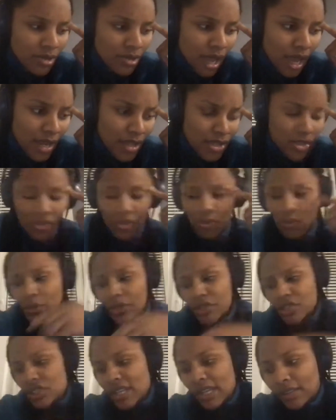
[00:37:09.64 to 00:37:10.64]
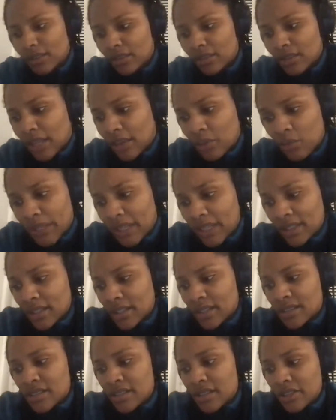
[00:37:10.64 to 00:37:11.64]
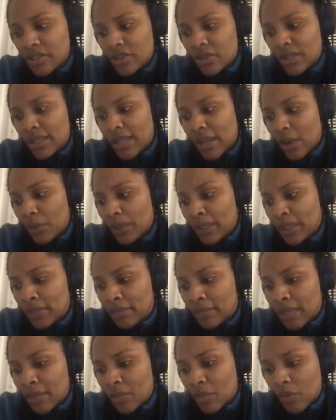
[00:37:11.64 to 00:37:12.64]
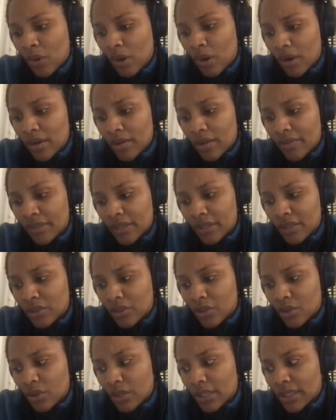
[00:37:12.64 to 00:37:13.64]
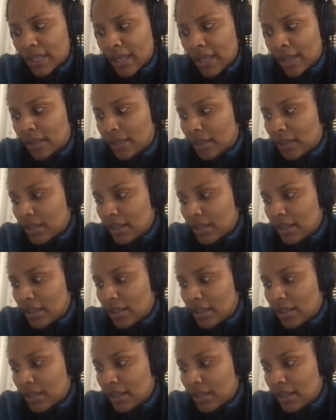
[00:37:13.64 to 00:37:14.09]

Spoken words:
I just wish that we can continue and that we can make more of it, you know, in that